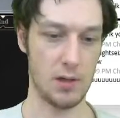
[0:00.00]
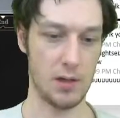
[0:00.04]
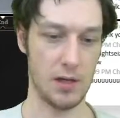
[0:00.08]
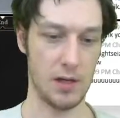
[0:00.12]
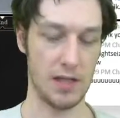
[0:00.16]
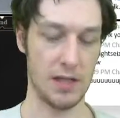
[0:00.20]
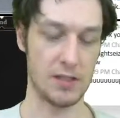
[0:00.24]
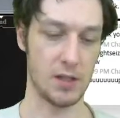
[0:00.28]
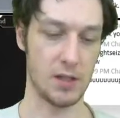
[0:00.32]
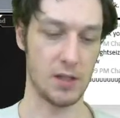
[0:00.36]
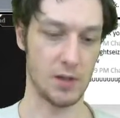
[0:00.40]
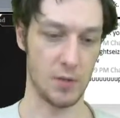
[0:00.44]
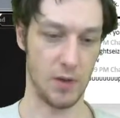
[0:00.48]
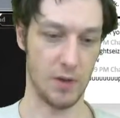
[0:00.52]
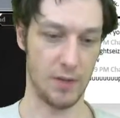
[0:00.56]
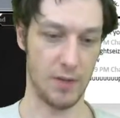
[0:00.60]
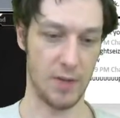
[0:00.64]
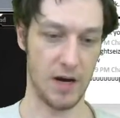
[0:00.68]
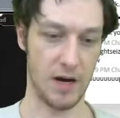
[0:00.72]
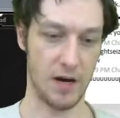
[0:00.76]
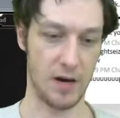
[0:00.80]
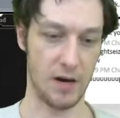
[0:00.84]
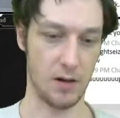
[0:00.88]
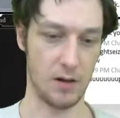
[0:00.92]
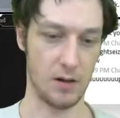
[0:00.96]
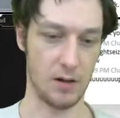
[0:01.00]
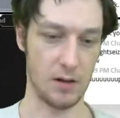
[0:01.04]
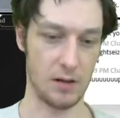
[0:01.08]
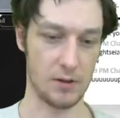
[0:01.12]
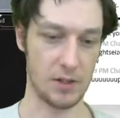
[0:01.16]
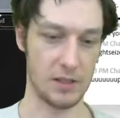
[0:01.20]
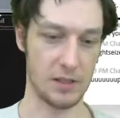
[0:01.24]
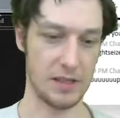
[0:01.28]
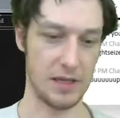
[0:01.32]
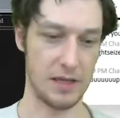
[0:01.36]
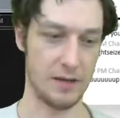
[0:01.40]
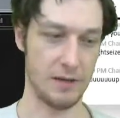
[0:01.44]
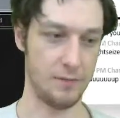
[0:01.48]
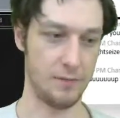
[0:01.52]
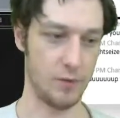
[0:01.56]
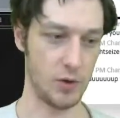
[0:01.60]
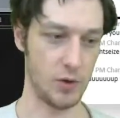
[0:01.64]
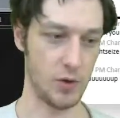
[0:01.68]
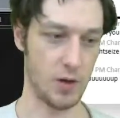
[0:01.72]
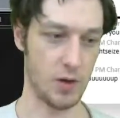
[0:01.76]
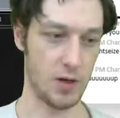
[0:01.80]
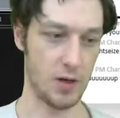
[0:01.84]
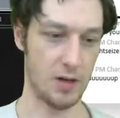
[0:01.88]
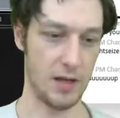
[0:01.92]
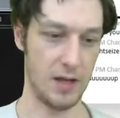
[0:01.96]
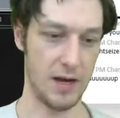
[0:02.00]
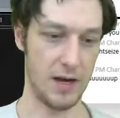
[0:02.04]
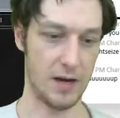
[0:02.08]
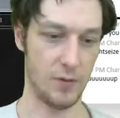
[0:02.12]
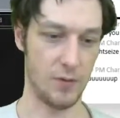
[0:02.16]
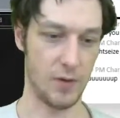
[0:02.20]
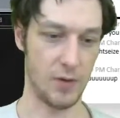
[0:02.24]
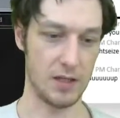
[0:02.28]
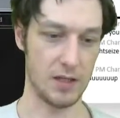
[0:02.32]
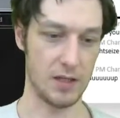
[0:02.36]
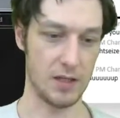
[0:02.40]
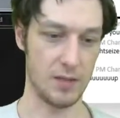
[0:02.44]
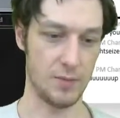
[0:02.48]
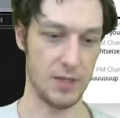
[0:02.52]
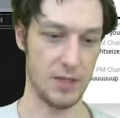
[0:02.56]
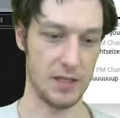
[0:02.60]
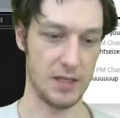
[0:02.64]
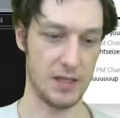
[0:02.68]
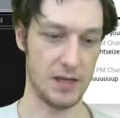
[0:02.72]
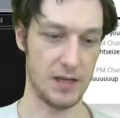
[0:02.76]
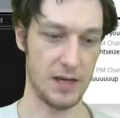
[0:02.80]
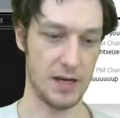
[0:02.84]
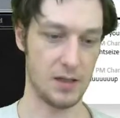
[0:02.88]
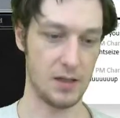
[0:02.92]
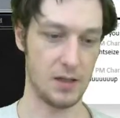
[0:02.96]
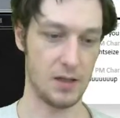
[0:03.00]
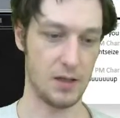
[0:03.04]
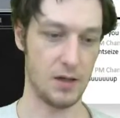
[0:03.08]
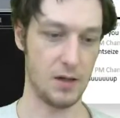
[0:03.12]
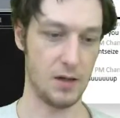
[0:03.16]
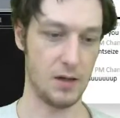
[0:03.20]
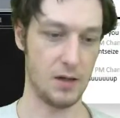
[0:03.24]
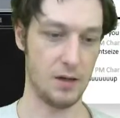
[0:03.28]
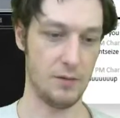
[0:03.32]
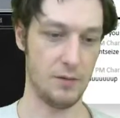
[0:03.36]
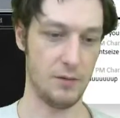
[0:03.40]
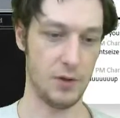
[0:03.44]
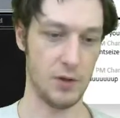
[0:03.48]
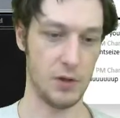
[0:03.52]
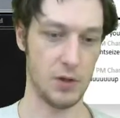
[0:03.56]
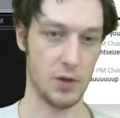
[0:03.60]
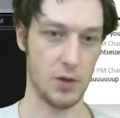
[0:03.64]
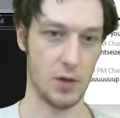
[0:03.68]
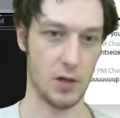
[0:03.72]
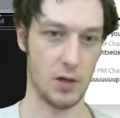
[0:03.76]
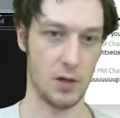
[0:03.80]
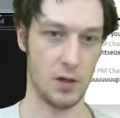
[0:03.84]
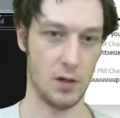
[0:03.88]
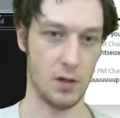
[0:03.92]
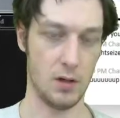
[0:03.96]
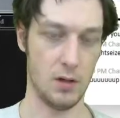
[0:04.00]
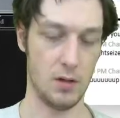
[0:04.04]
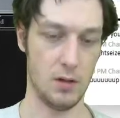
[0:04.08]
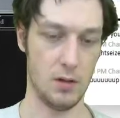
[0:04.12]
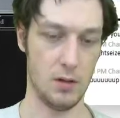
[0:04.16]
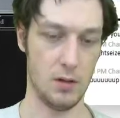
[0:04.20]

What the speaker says: I guess it doesn't really matter. I was going to say, if we draw a land, we get to play Tasker, and if we draw...